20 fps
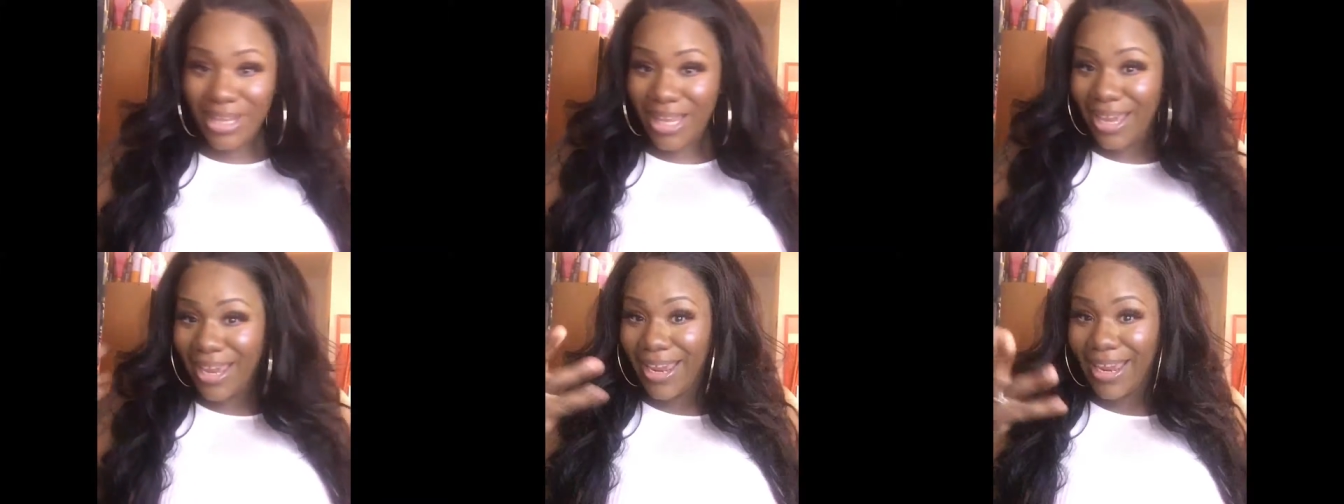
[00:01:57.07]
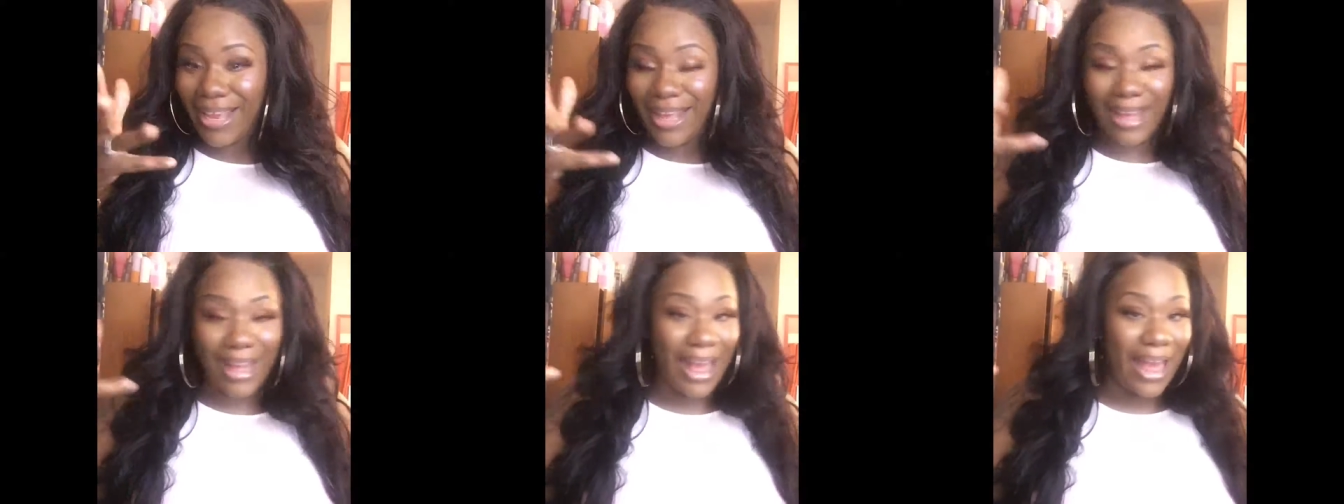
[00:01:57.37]

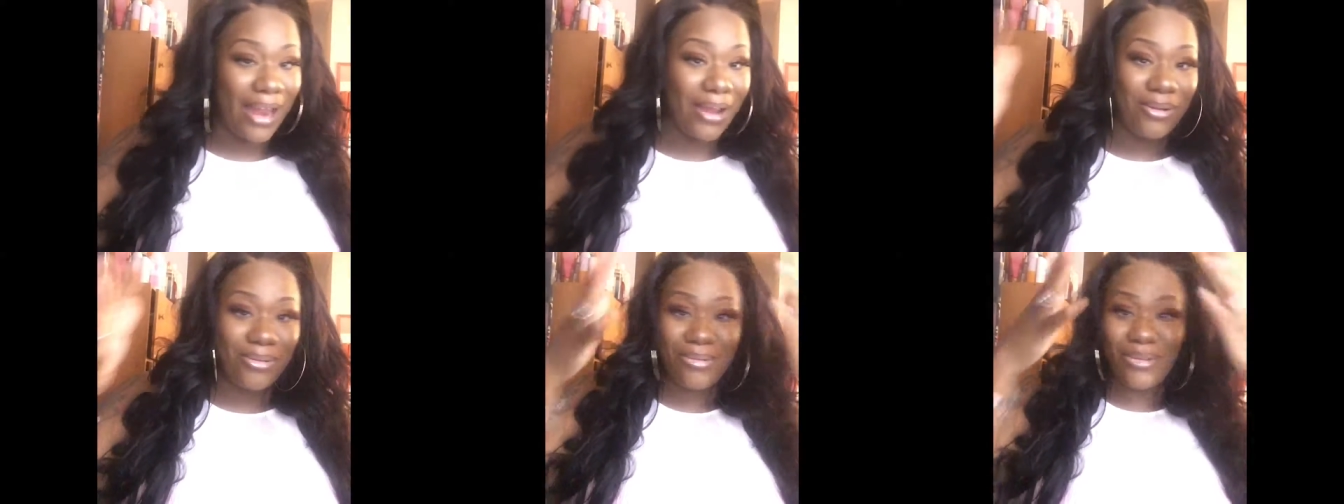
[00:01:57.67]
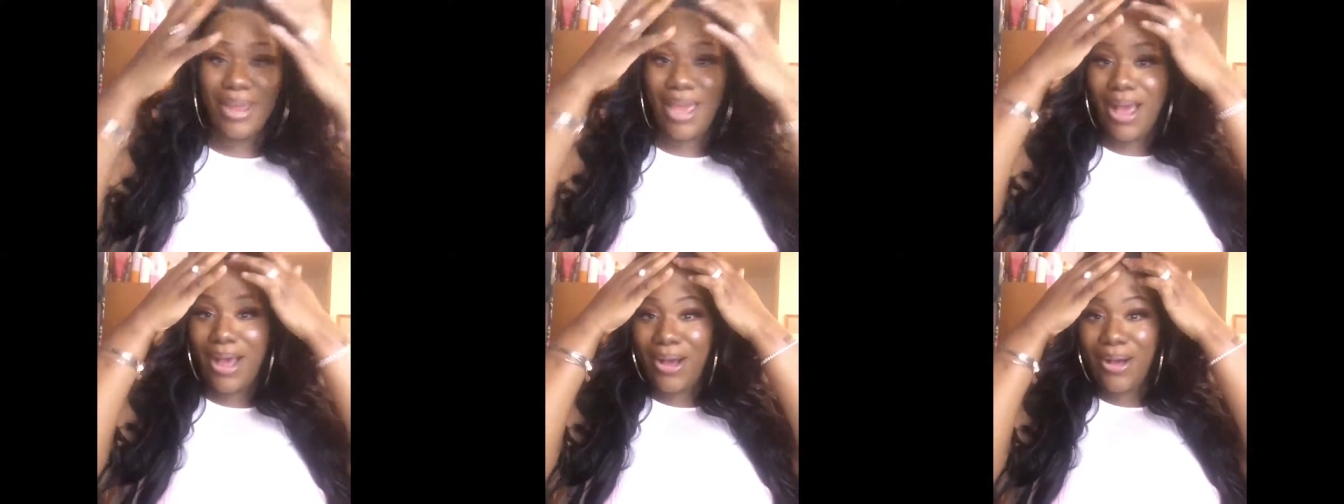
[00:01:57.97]
Like, I don't
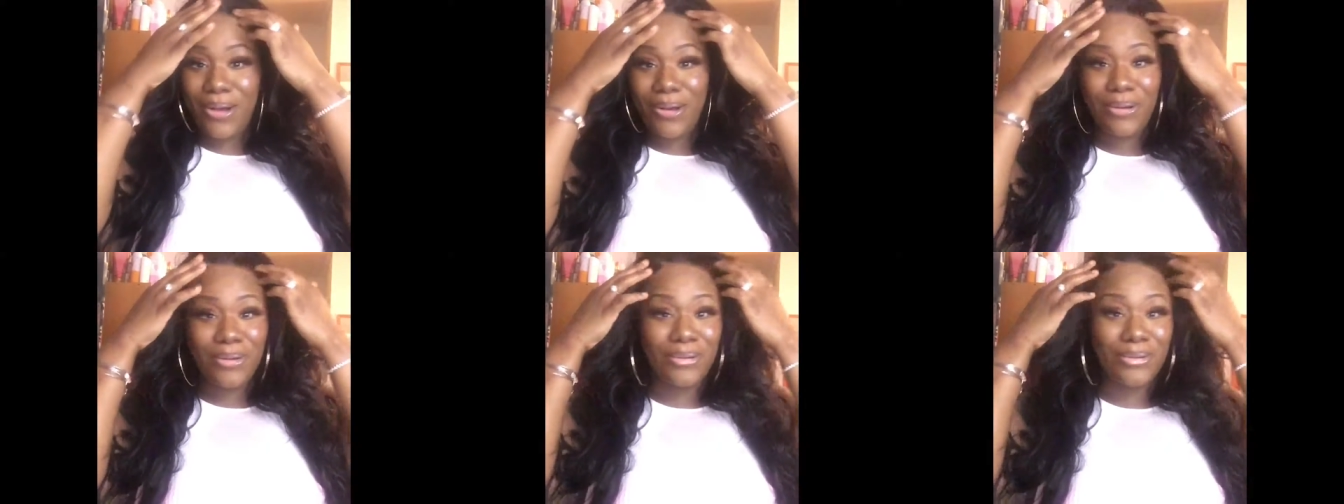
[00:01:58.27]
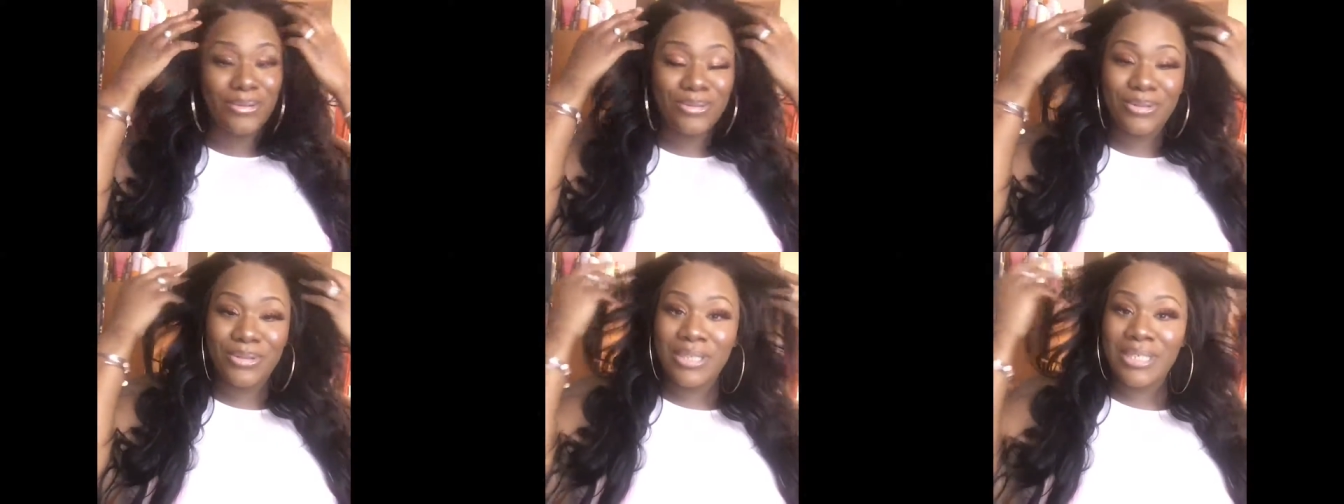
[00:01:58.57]

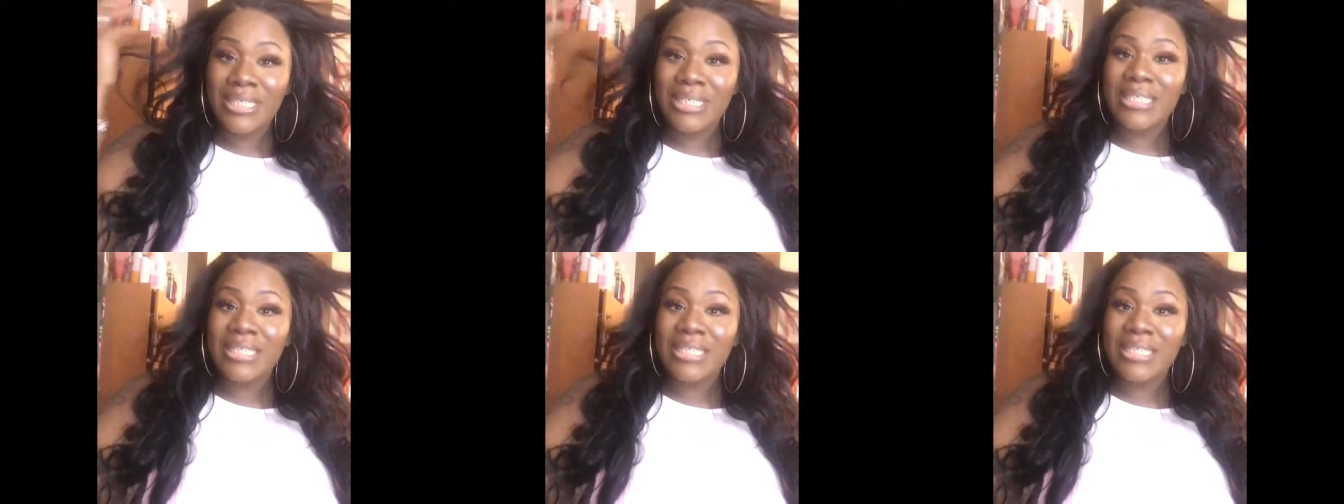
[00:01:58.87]
know.